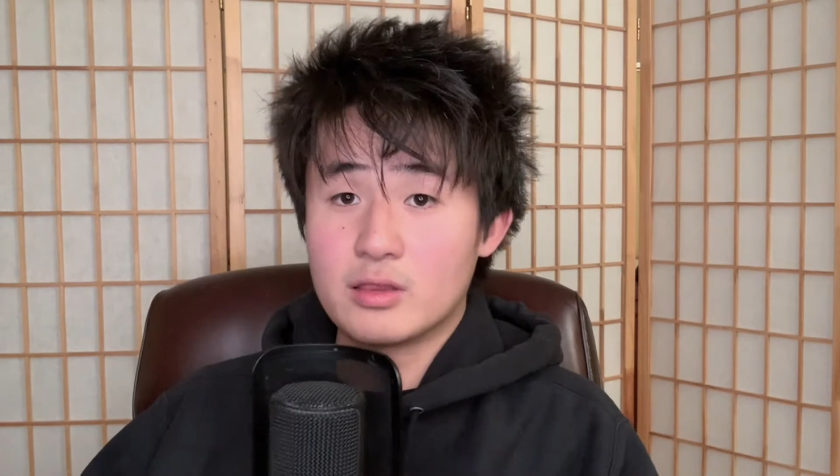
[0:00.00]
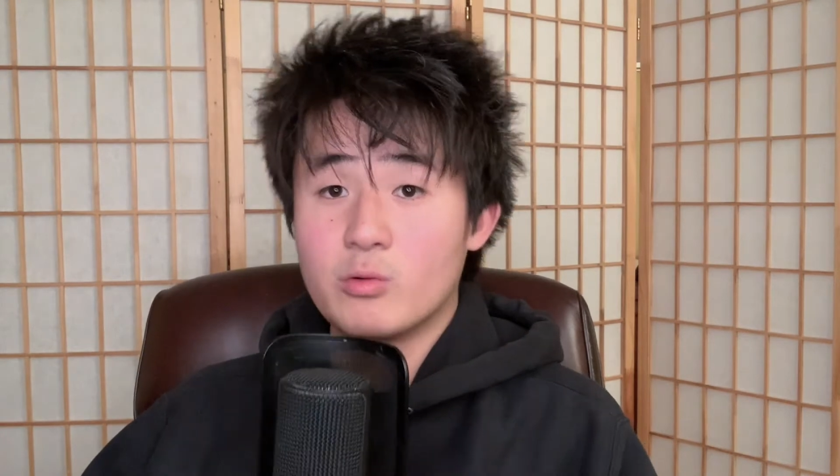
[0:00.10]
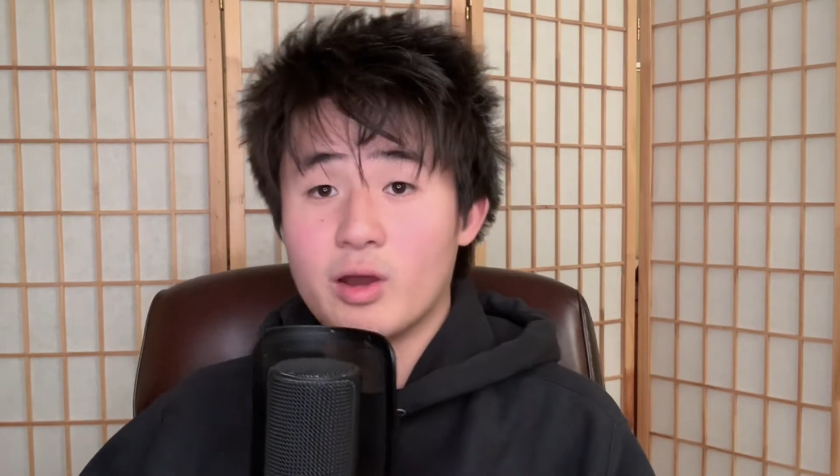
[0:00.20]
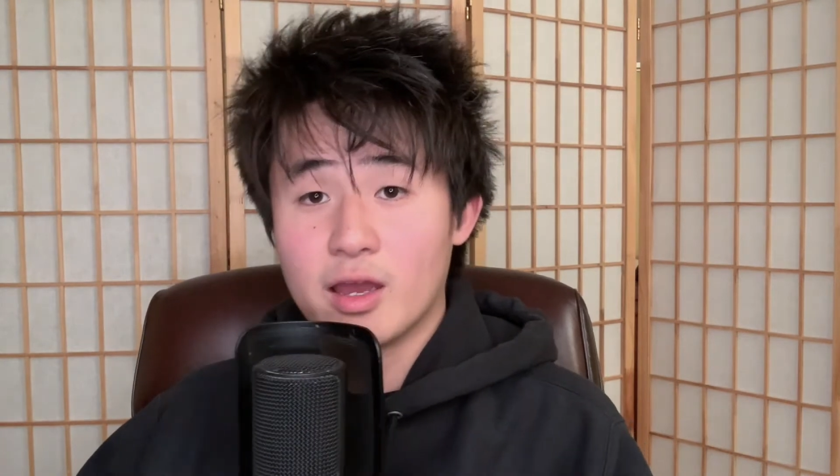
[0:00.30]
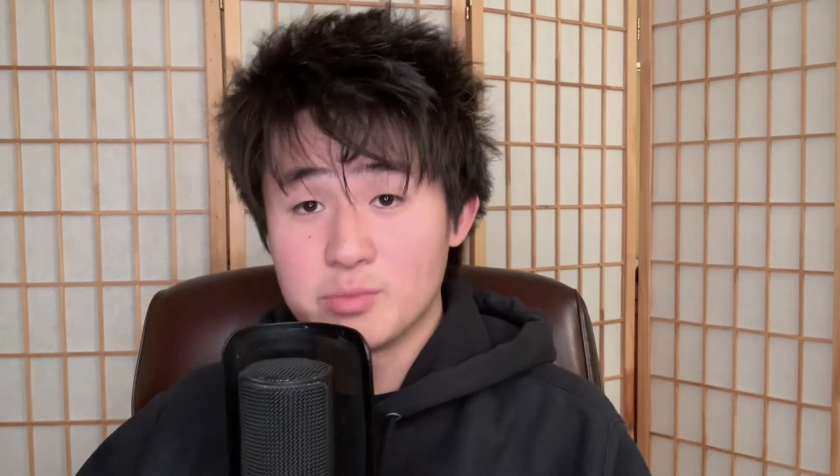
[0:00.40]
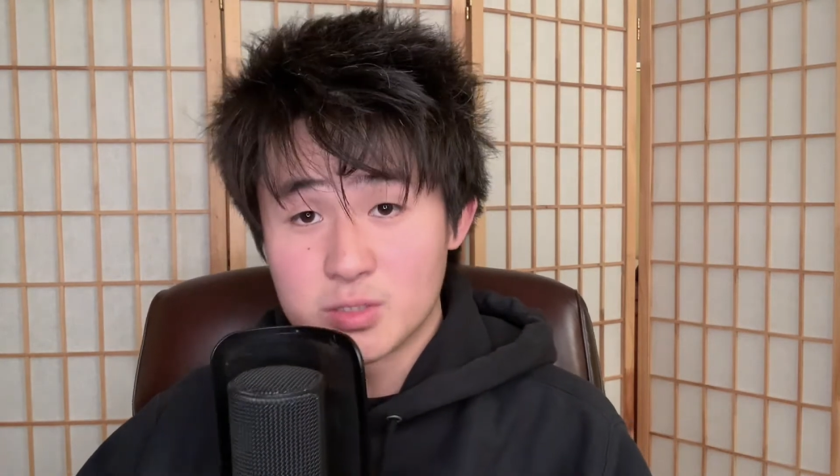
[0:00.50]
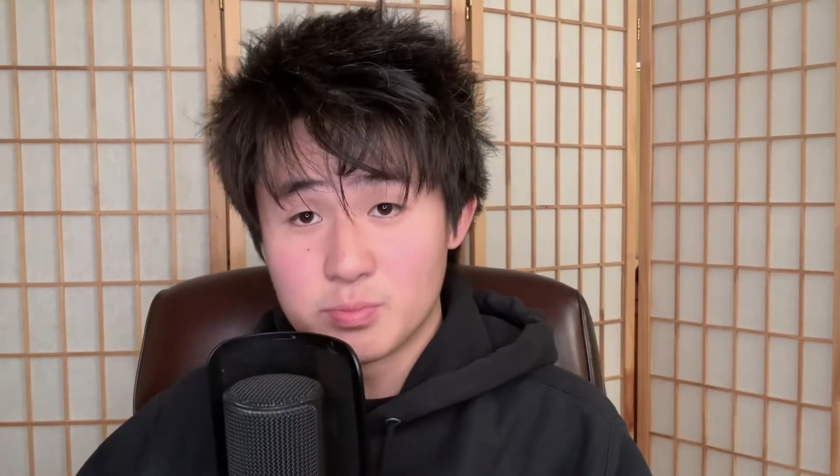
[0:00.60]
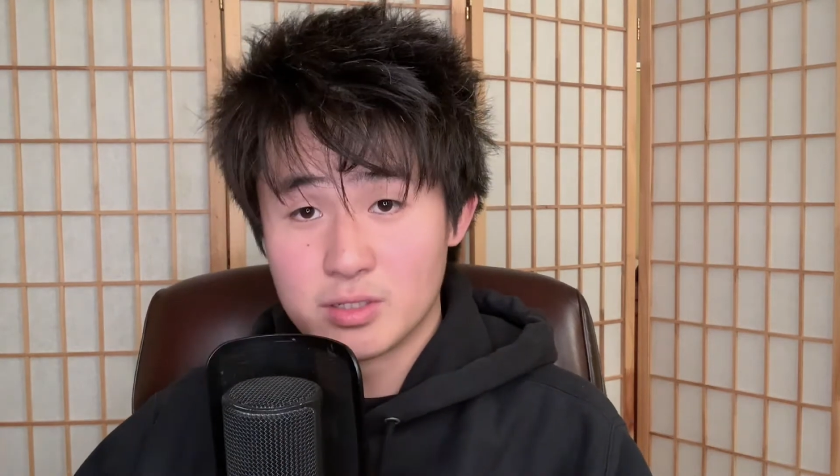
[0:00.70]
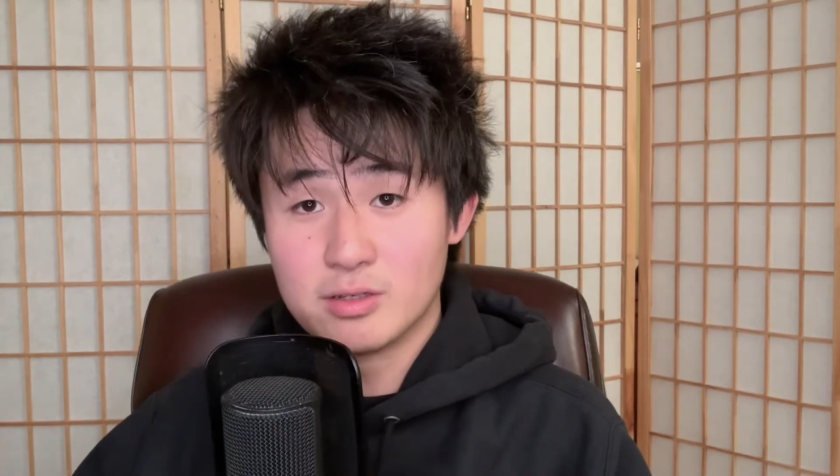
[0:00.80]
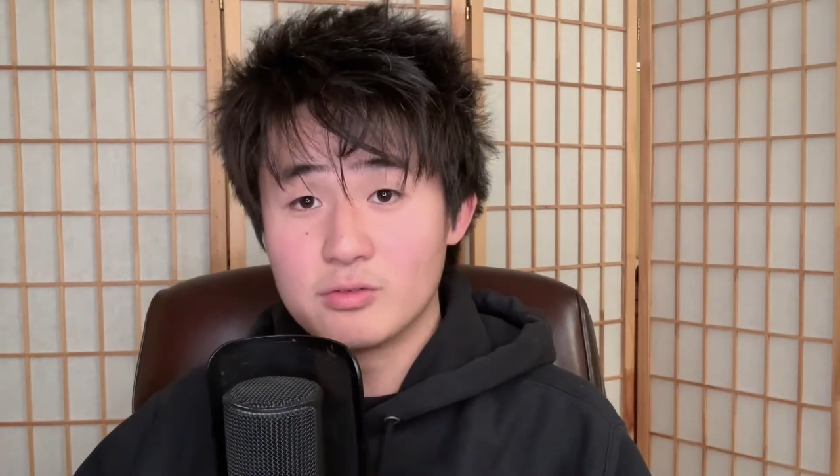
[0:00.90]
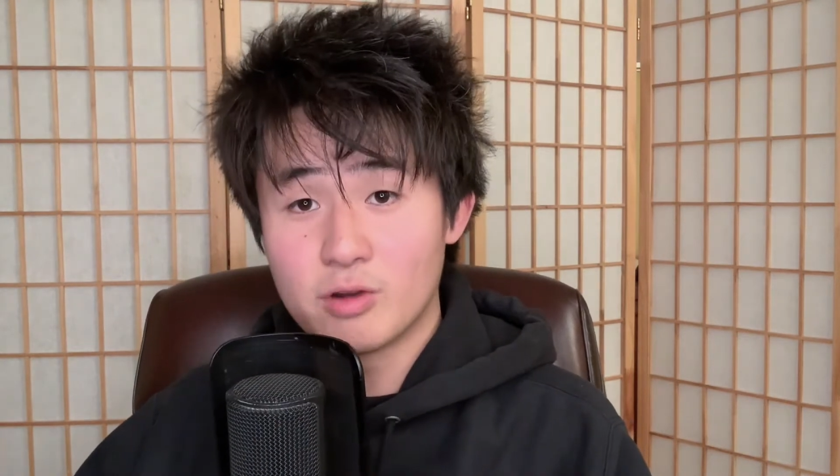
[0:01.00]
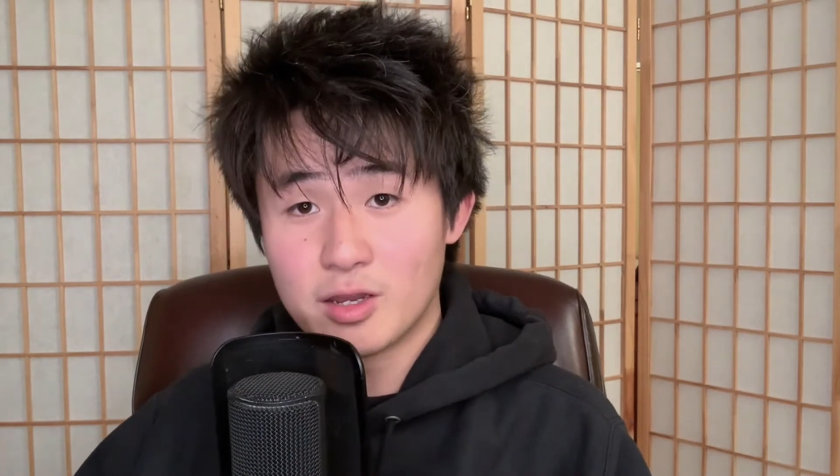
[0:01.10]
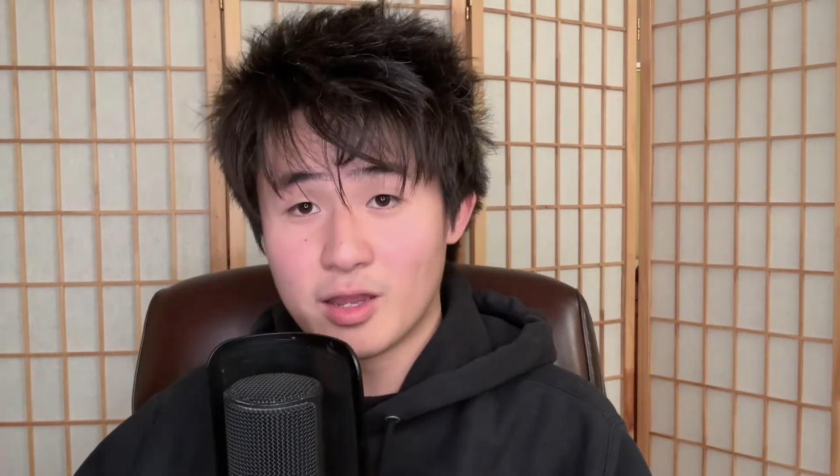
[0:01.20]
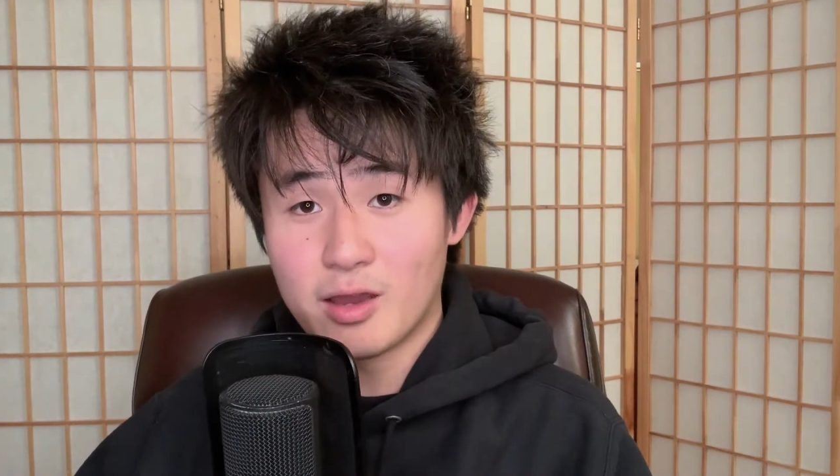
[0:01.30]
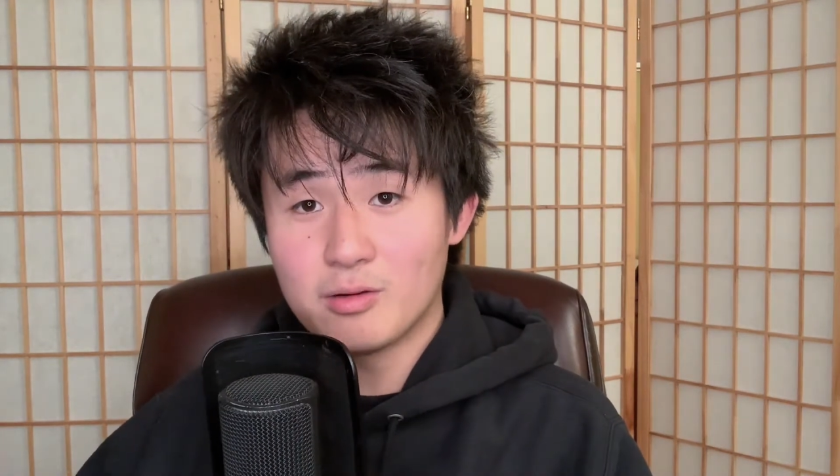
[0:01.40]
the way I'm speaking
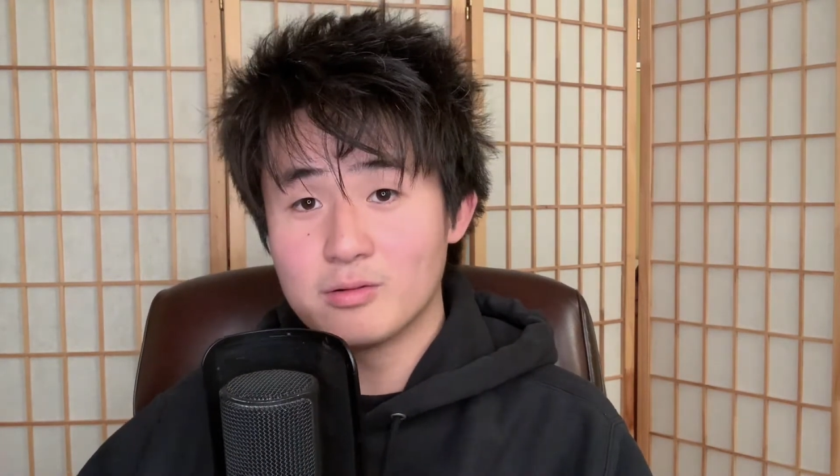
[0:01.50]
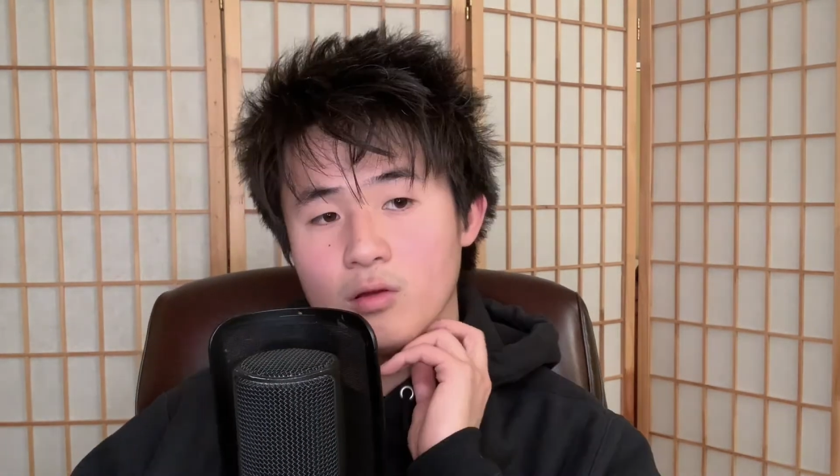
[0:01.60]
right now.